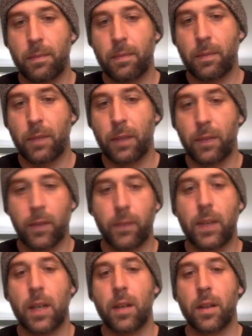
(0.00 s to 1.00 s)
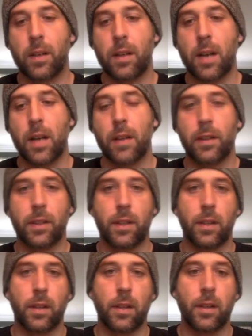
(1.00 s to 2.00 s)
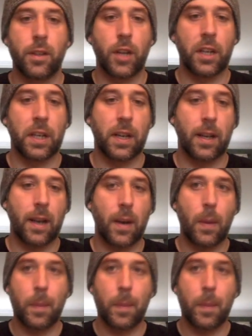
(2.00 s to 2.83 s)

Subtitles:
the $1,500 in your checking account.